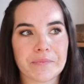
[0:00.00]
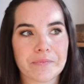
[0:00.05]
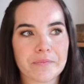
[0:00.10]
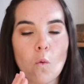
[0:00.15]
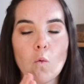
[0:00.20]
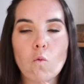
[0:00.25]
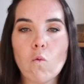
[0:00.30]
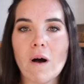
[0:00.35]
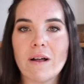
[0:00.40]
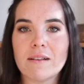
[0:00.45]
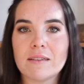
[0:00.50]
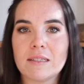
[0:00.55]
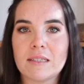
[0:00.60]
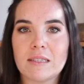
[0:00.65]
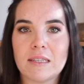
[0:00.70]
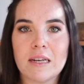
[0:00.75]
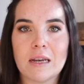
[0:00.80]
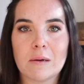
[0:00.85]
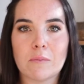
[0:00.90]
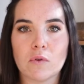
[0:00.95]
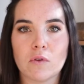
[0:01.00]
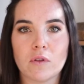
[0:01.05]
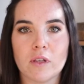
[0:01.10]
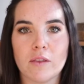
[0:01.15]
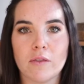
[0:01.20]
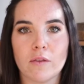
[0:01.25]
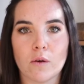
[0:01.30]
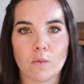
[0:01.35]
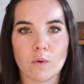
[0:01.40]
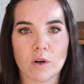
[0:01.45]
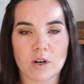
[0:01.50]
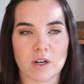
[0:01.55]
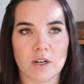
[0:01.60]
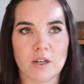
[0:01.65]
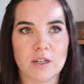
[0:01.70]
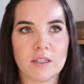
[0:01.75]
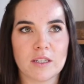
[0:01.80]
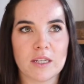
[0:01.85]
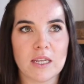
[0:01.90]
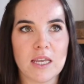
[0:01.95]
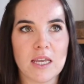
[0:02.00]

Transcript: one syllable in the word